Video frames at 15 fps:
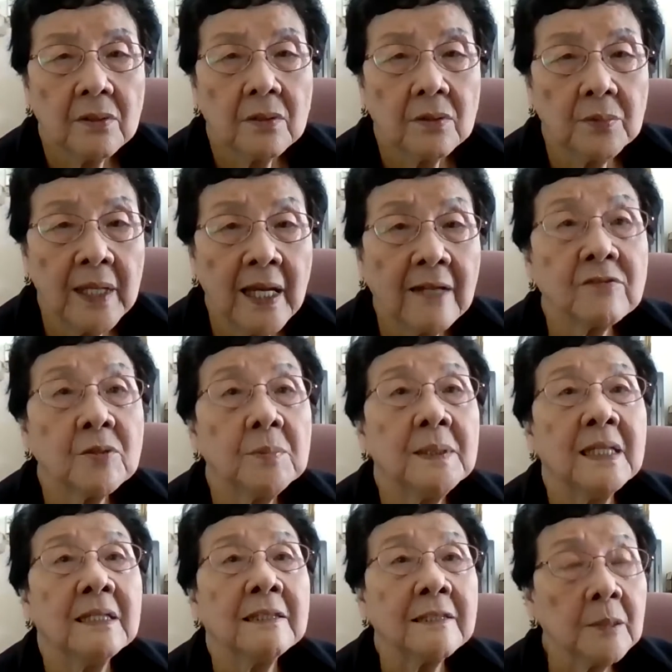we have to be
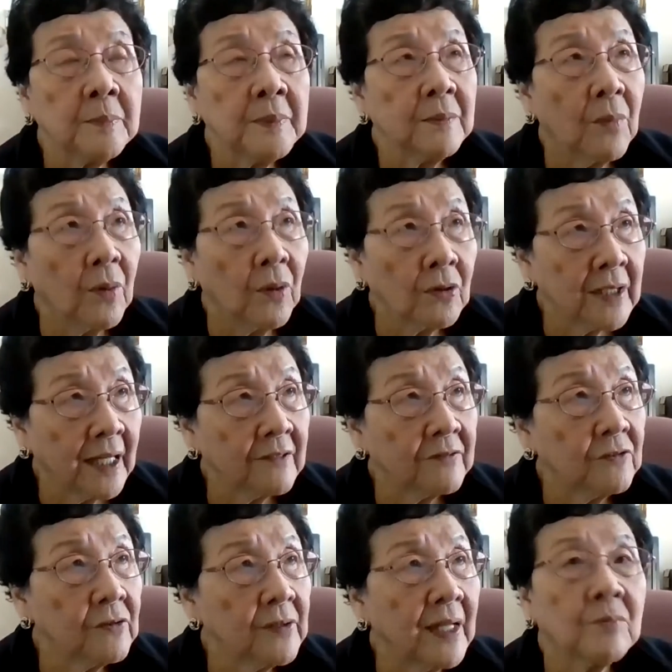a little bit more
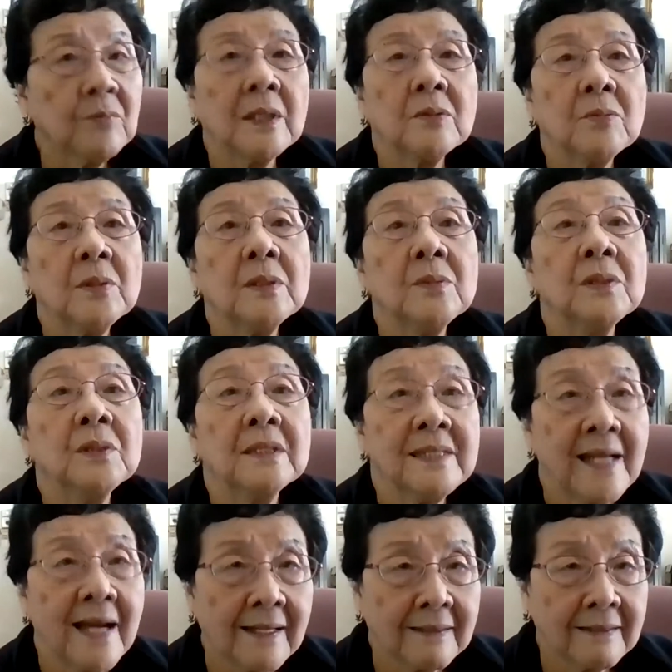careful than when we were
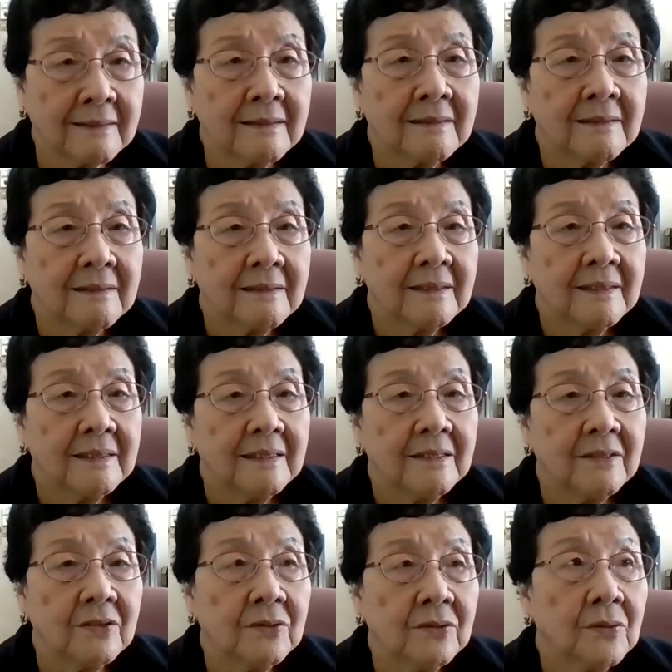young. You
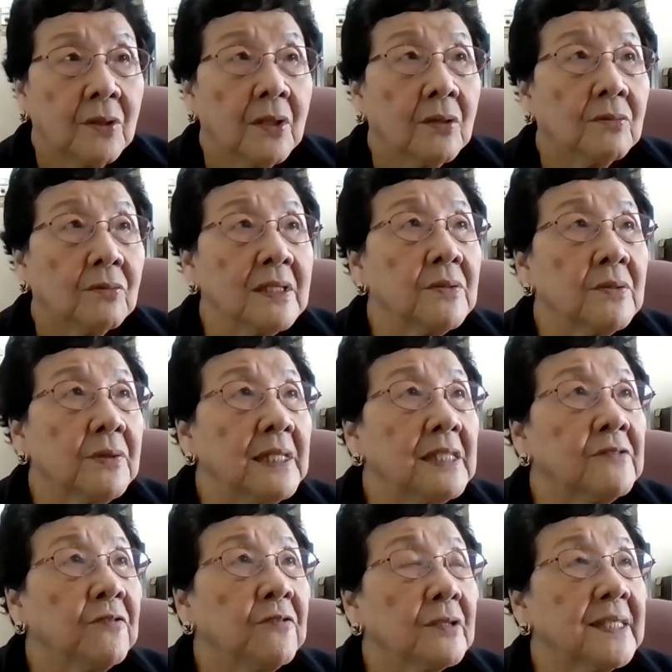know, once you reach
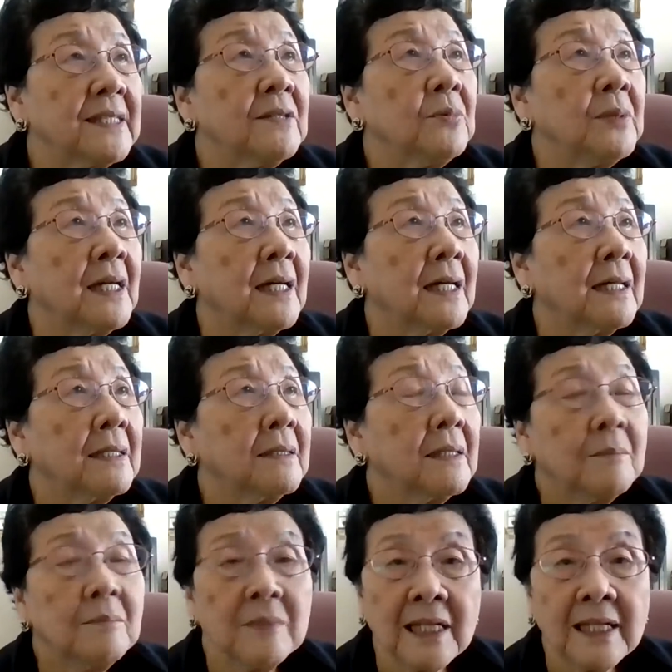40, we are
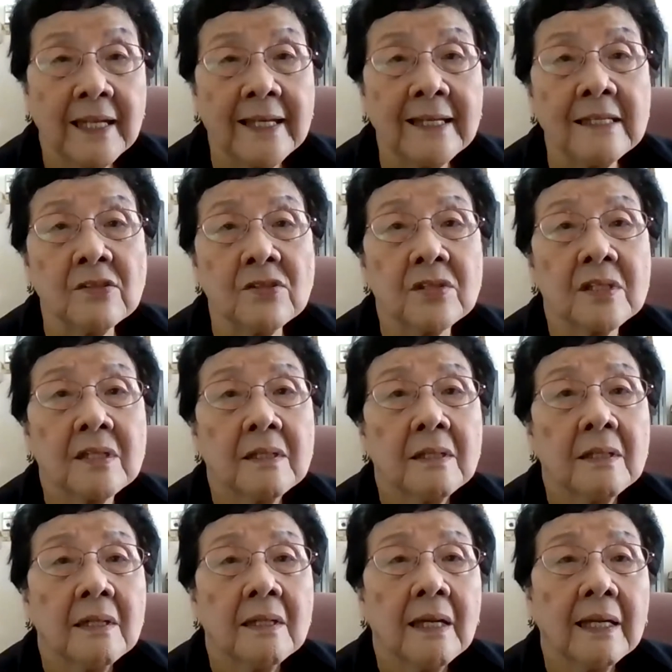middle aged,
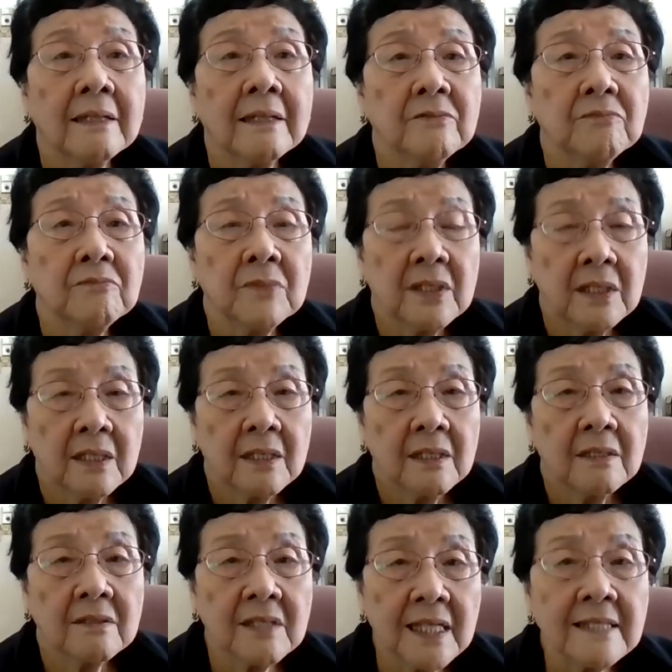and
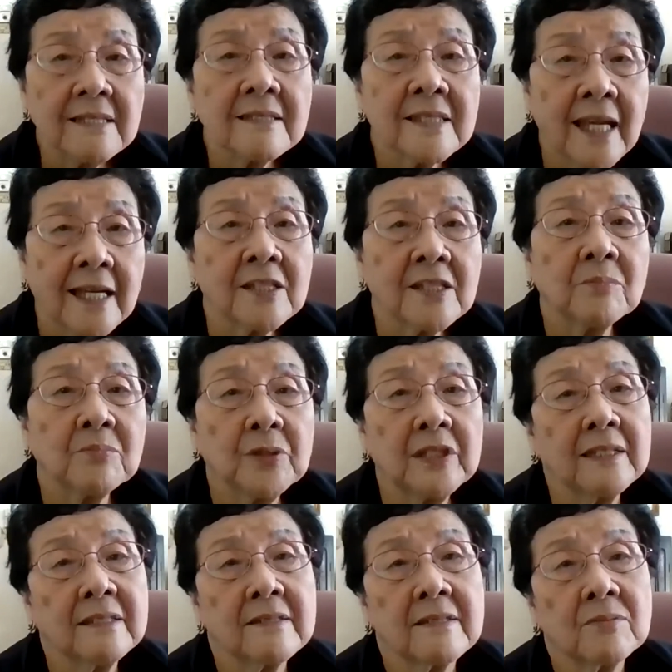things catch up with
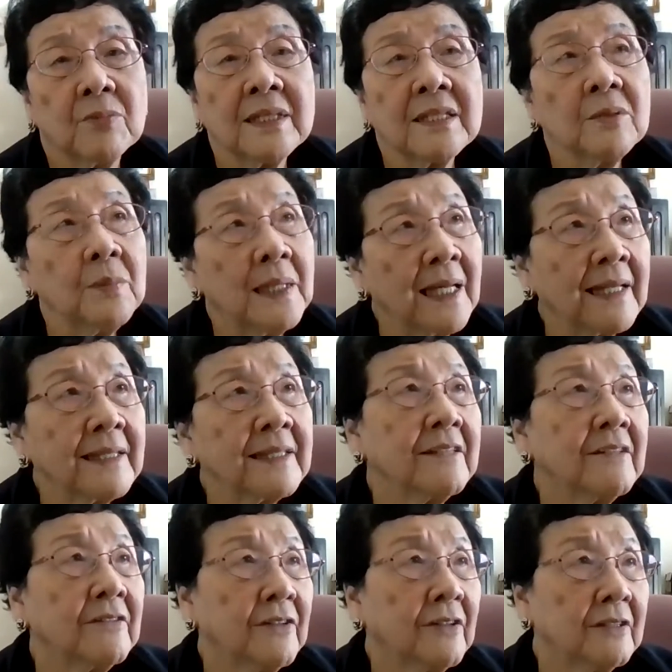us, whether we like it
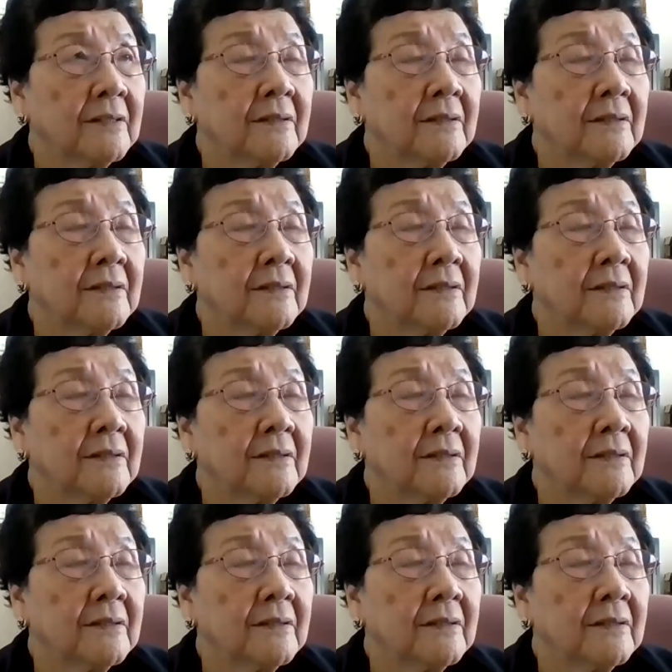or not,